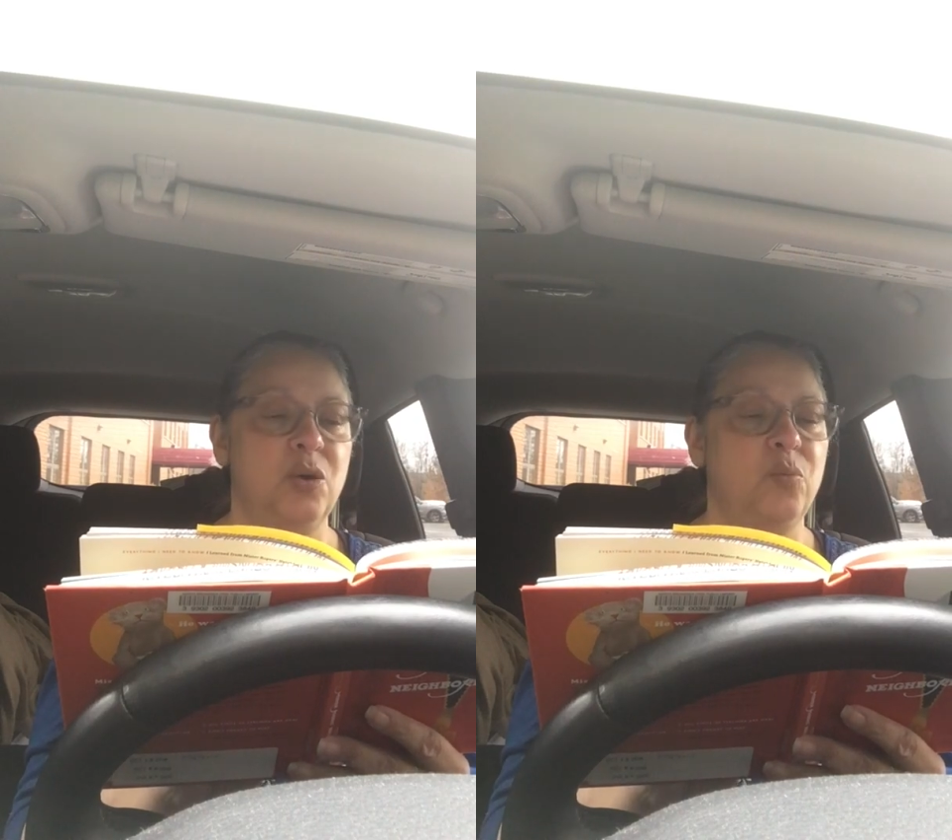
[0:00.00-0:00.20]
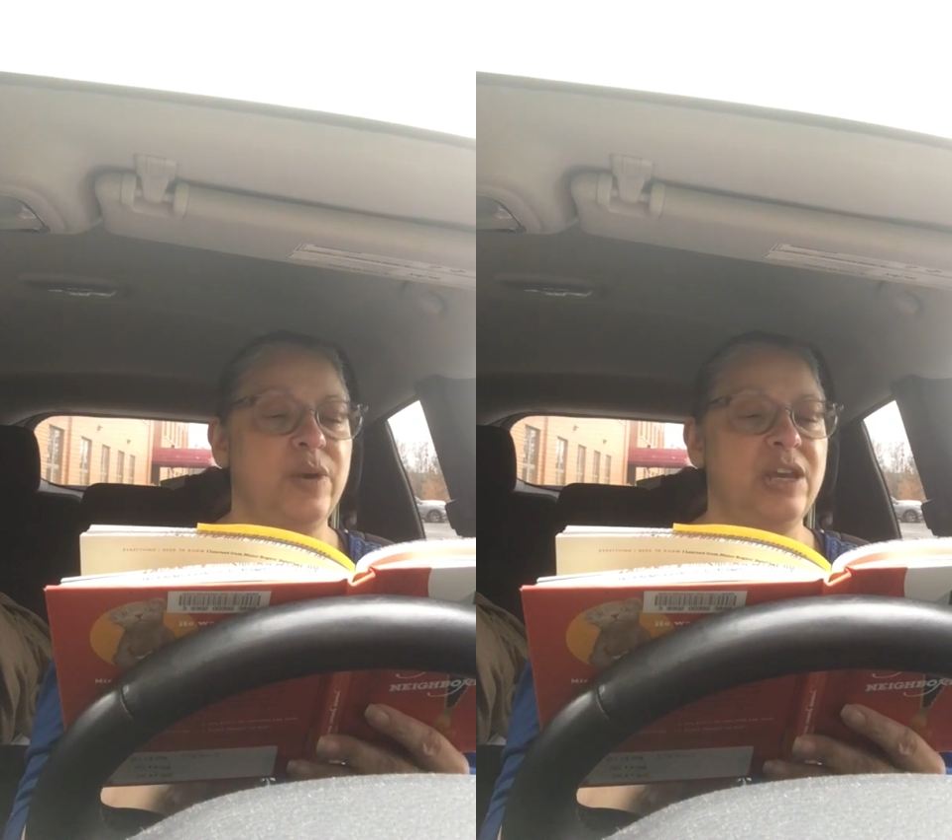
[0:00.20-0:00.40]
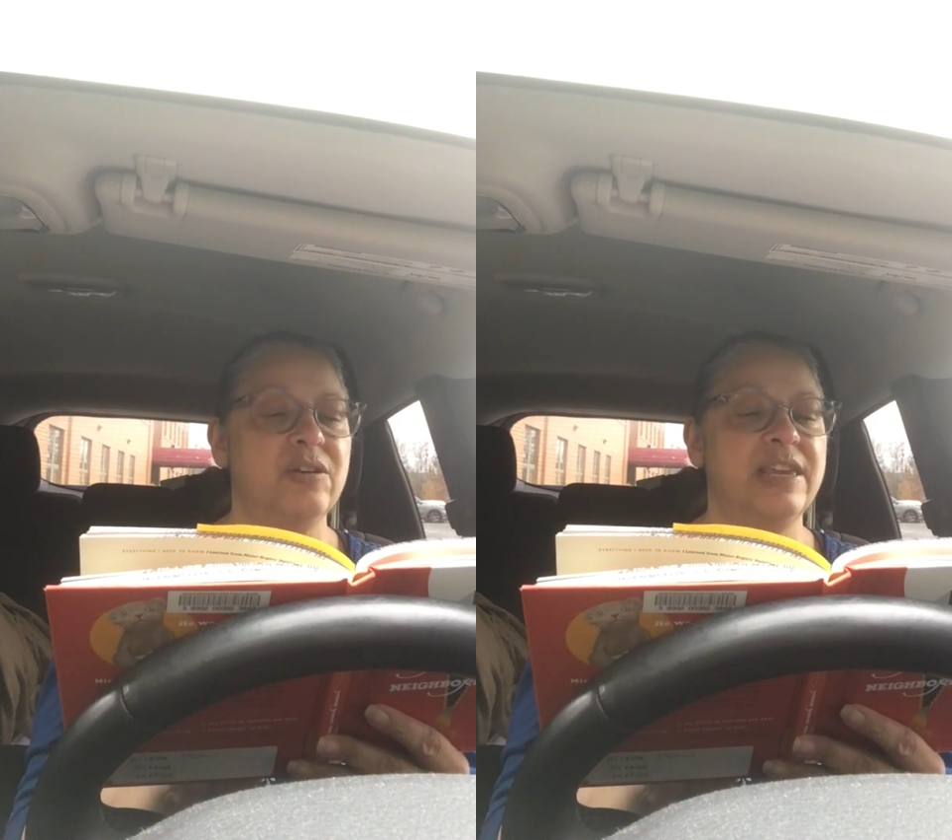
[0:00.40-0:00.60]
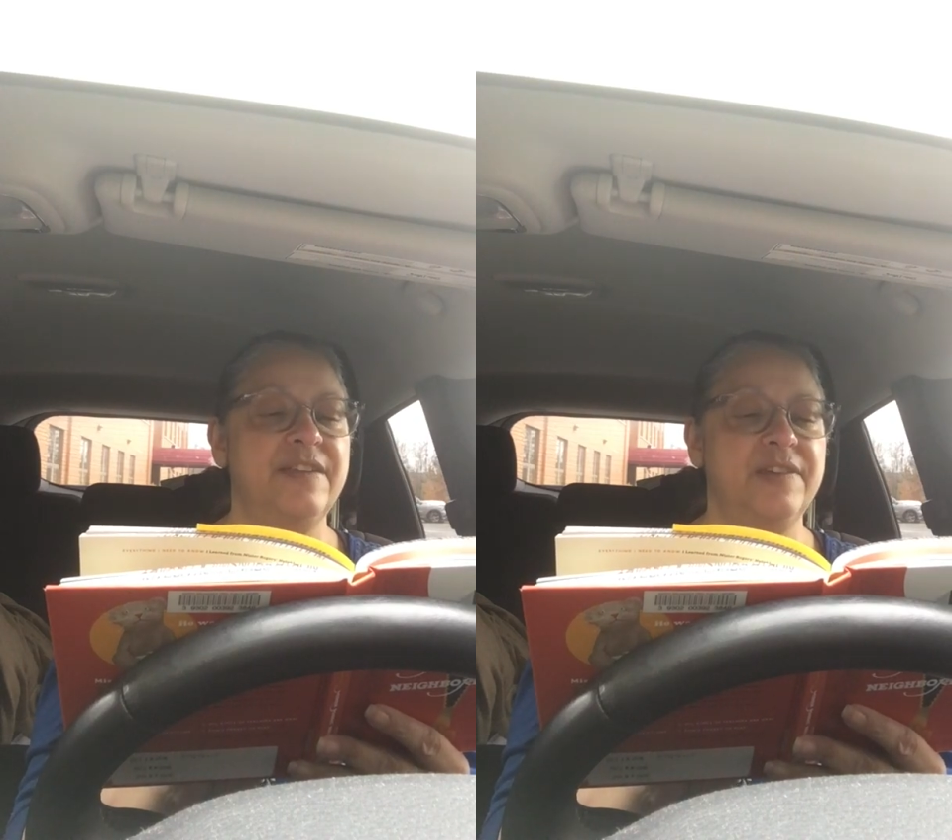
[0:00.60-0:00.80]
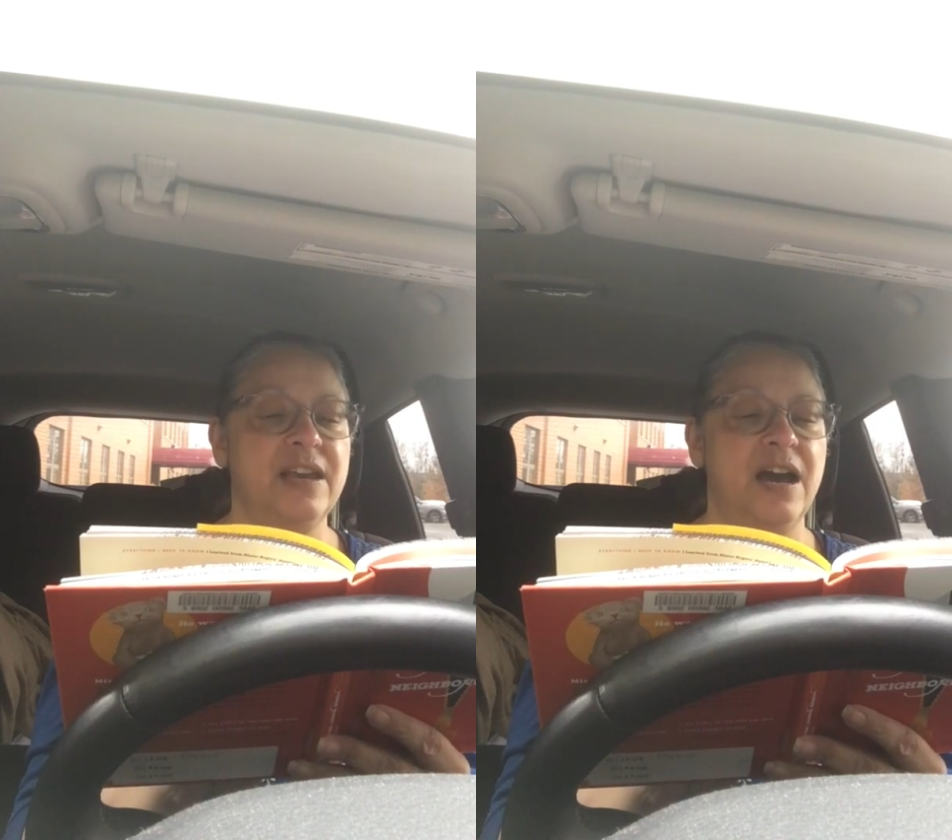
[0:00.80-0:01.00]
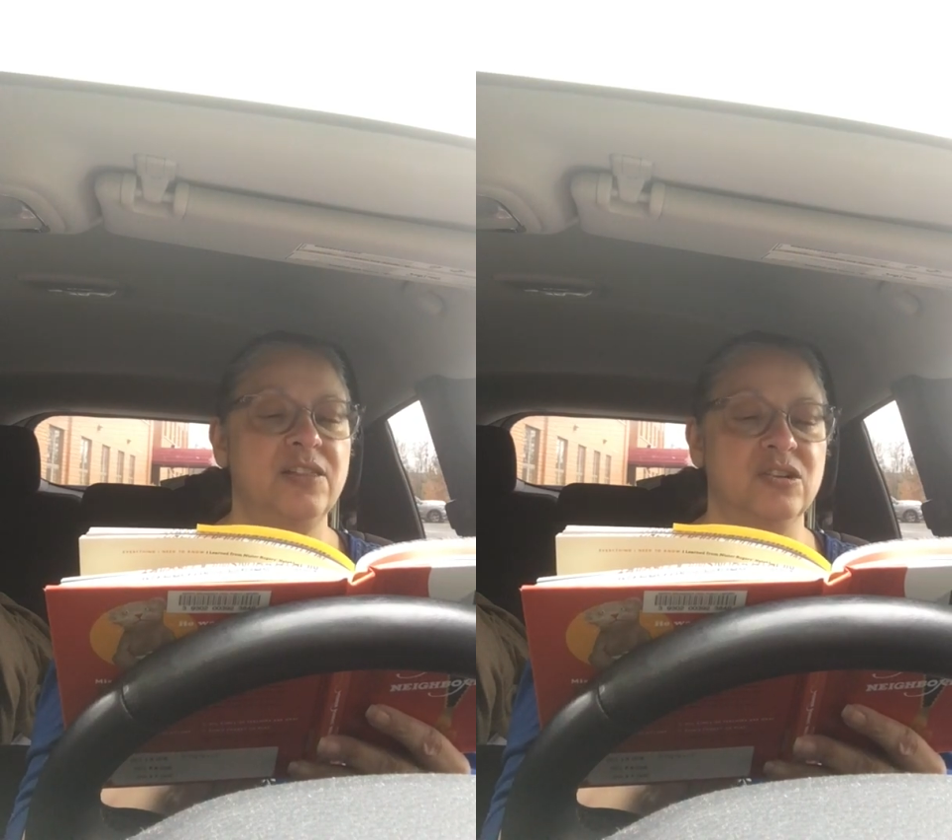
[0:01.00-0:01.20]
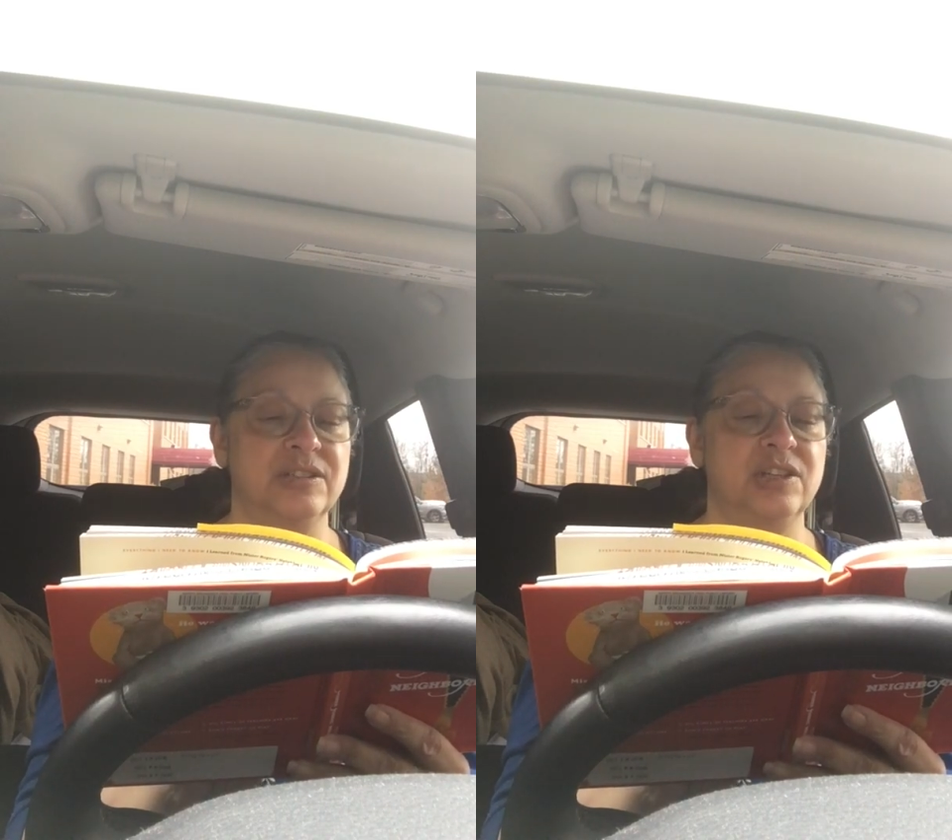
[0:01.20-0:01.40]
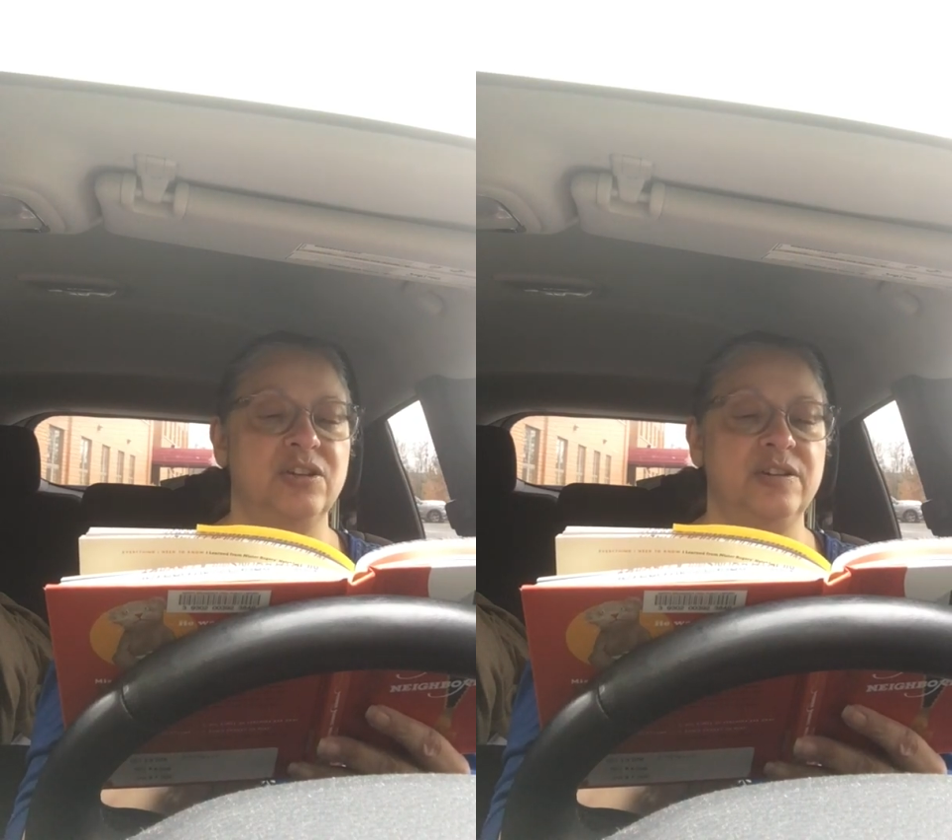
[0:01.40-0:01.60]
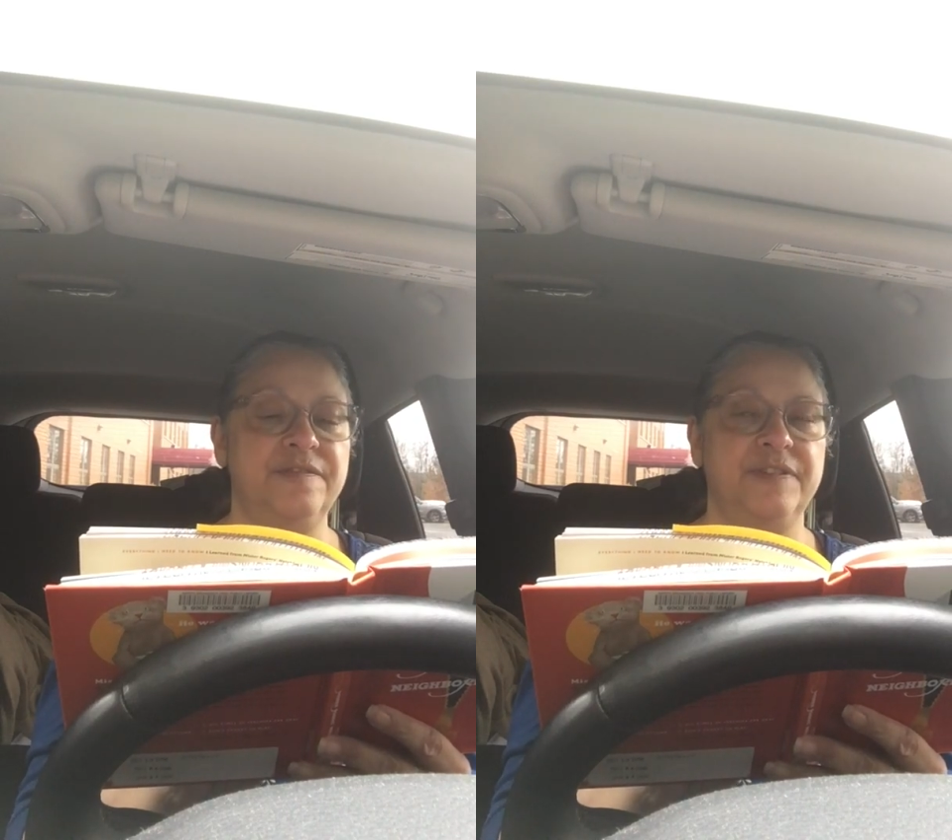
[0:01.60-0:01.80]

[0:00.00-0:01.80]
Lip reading: we are giving others a good